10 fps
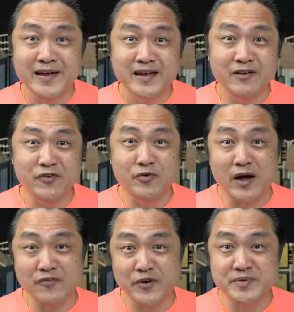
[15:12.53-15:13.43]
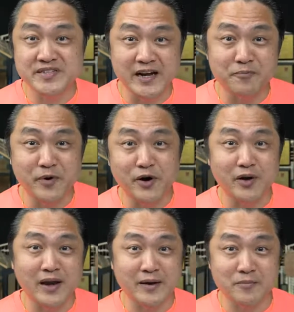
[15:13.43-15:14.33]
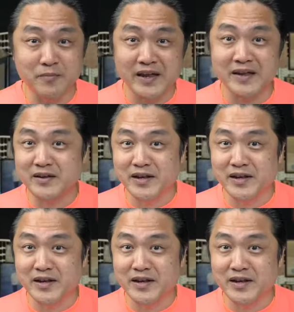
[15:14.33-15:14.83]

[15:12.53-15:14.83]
if you are from Singapore like me